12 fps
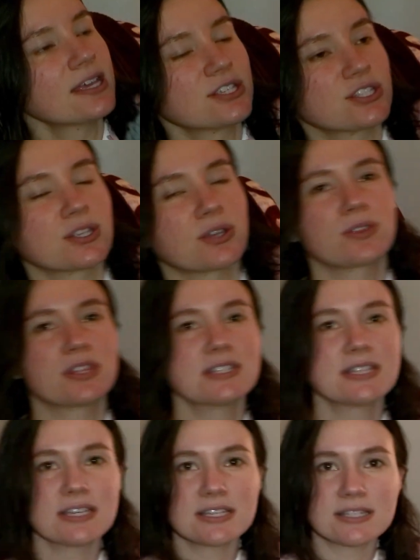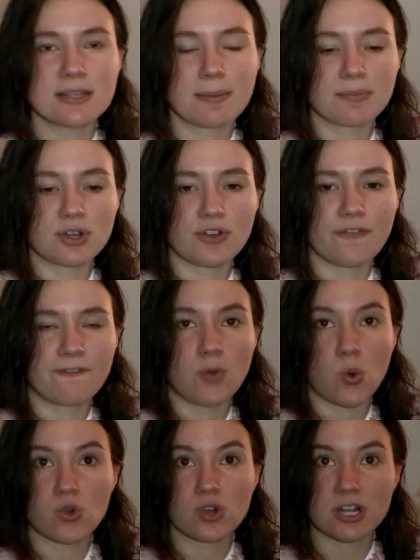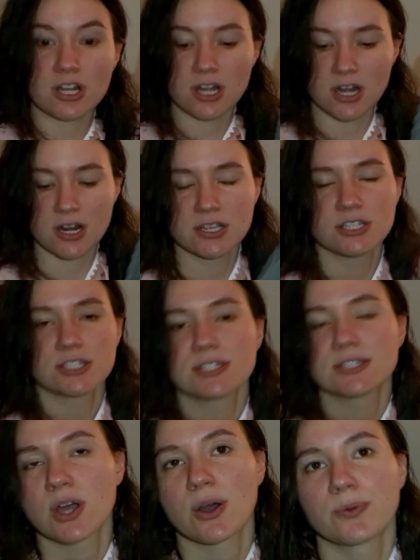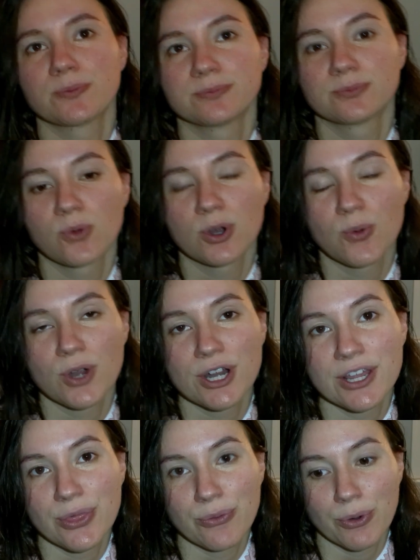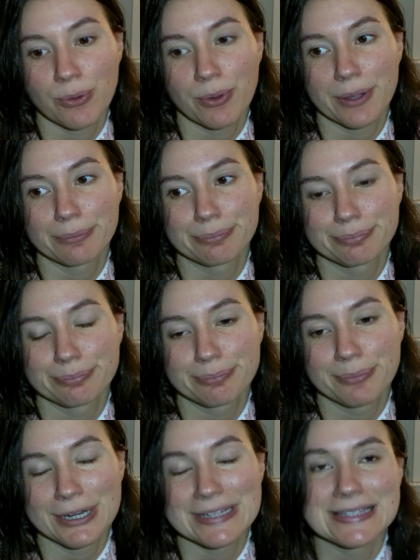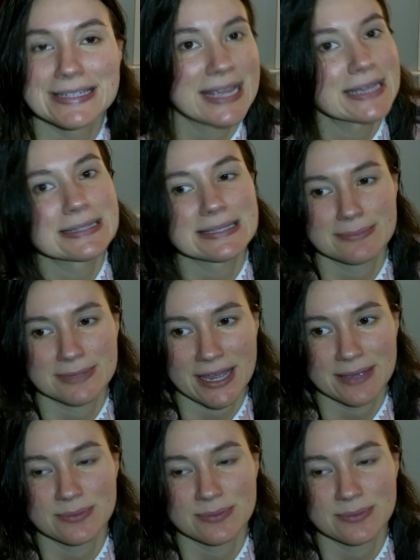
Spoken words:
So this is number 4, so we're working through it, but it's taken some time.